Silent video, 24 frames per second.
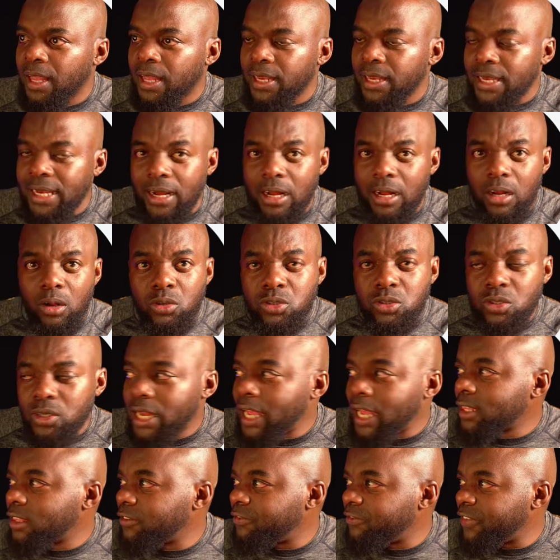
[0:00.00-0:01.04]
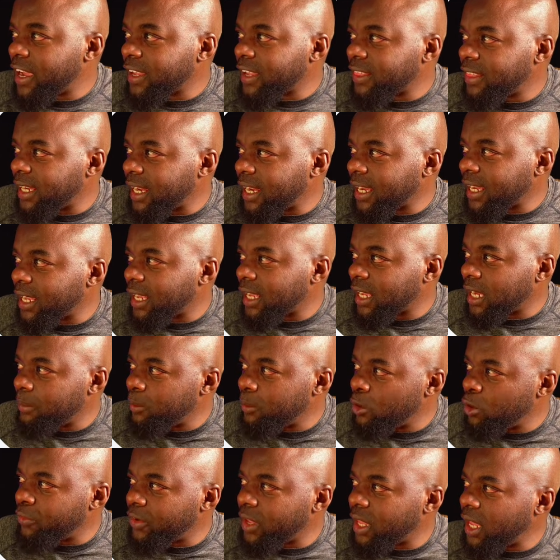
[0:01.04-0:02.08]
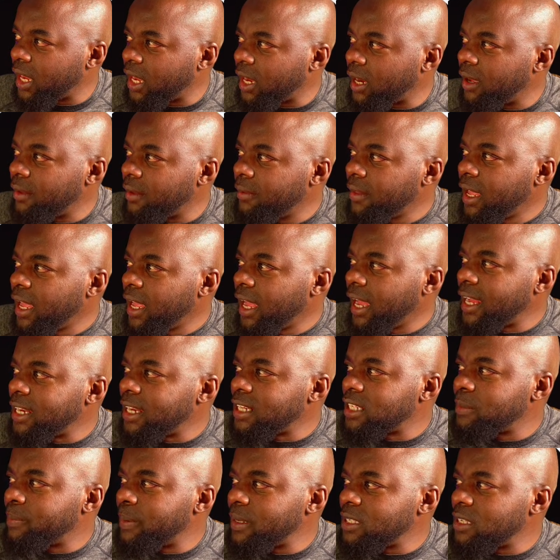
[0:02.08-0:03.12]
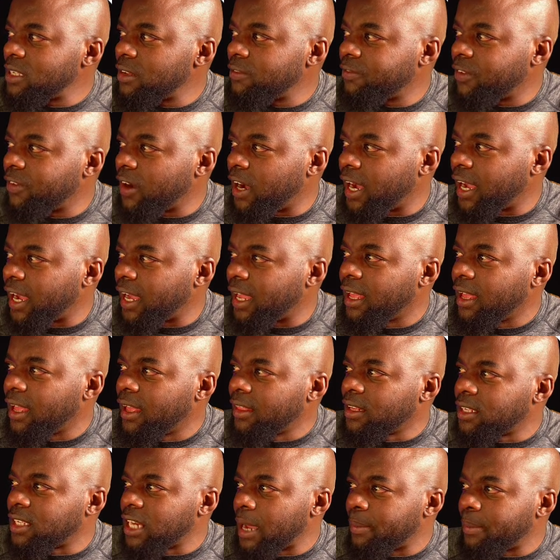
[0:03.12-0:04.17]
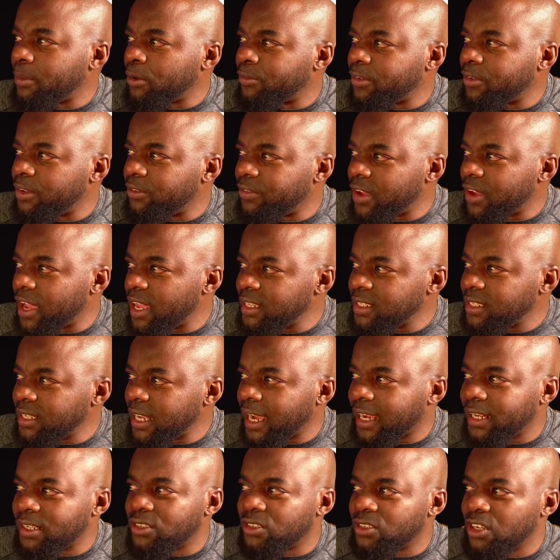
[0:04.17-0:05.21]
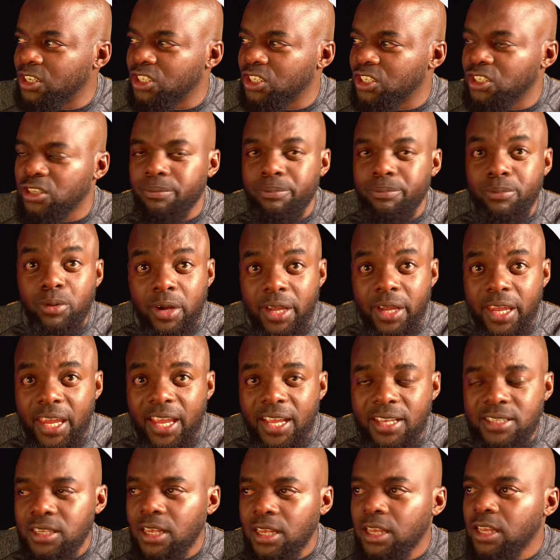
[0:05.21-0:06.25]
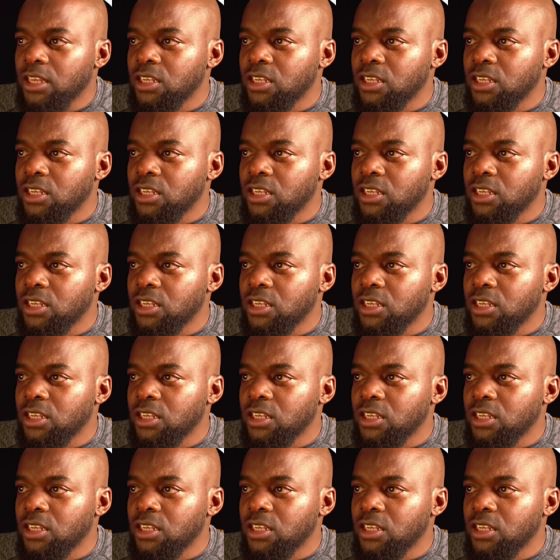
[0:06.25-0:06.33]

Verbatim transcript: Now I also like the fact that I can come over here and specify the type of events. I can search the bookings.